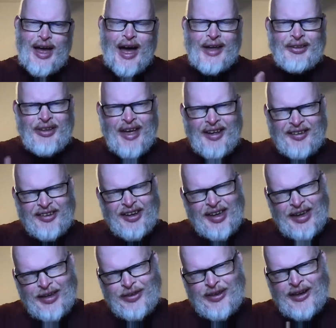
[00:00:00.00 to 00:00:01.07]
And that's the
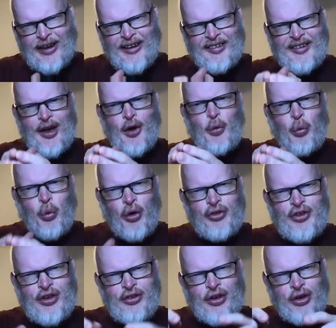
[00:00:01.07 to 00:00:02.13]
key thing, is
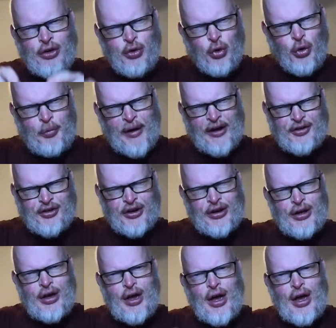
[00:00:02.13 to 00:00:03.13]
what is your passion?